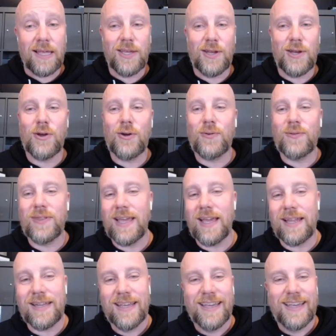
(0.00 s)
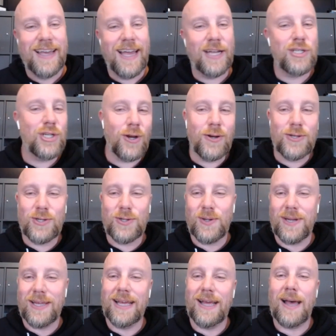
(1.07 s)
that a church
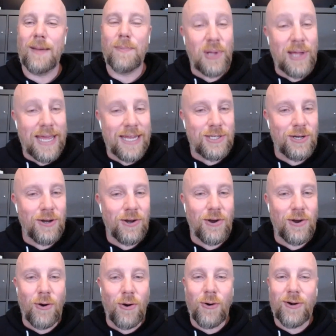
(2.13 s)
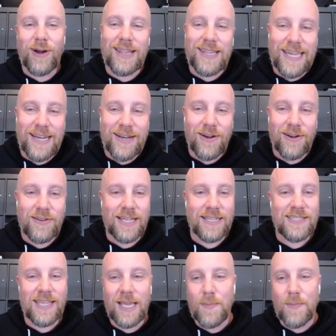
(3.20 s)
planter or a leader
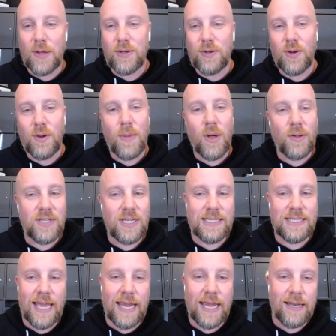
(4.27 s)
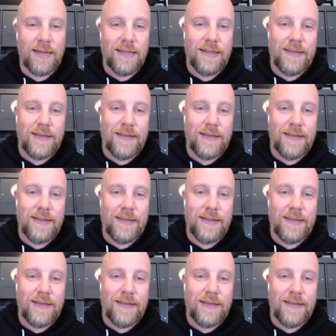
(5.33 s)
that's thinking about doing a multi-site,